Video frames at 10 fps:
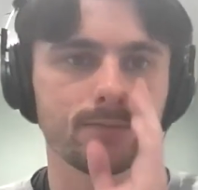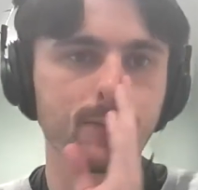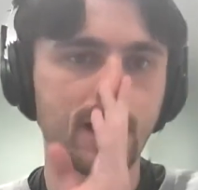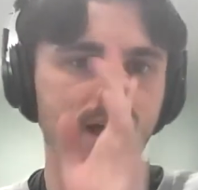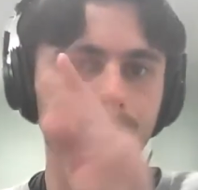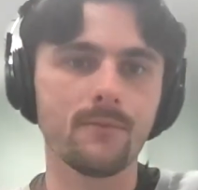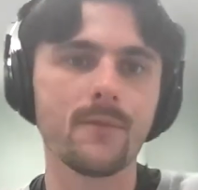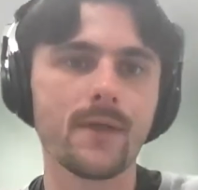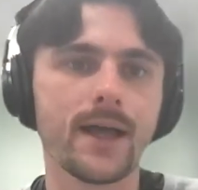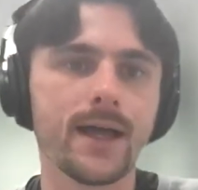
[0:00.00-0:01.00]

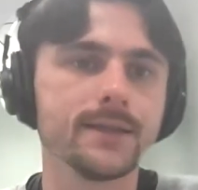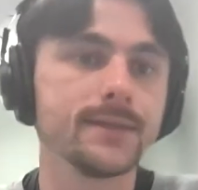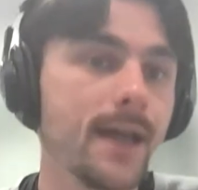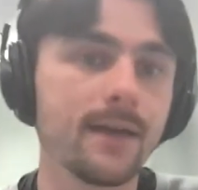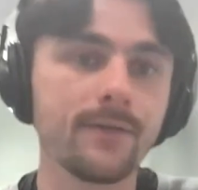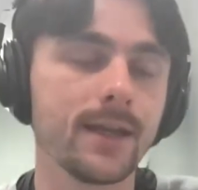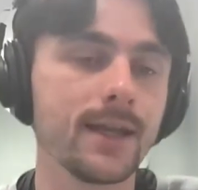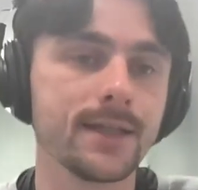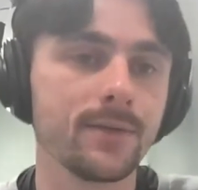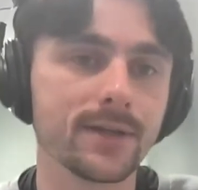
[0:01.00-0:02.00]
And yeah,
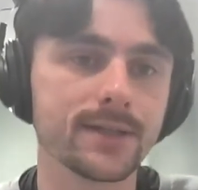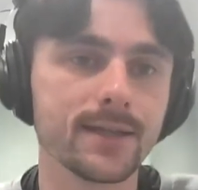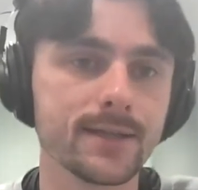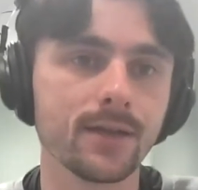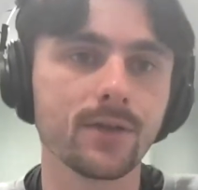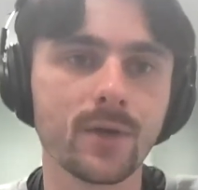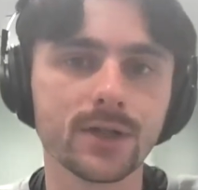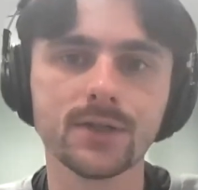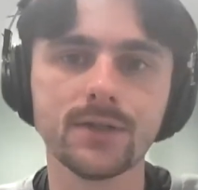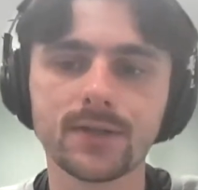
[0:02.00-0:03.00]
unless anyone else has any other
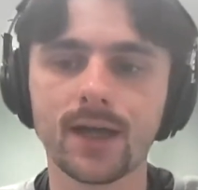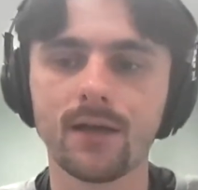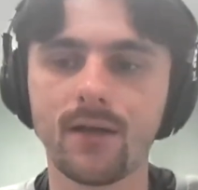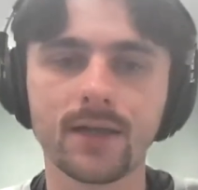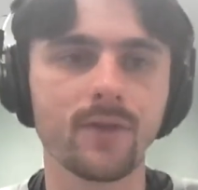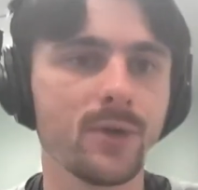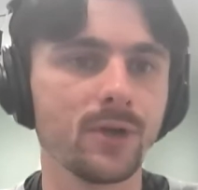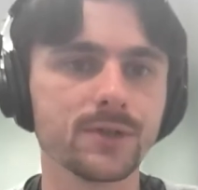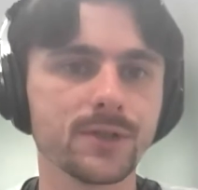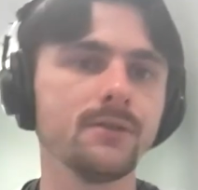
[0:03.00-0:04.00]
questions, I'll give it a
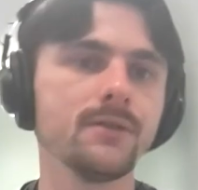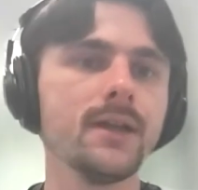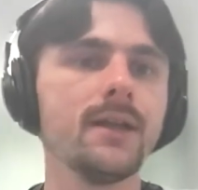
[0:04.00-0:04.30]
minute or two.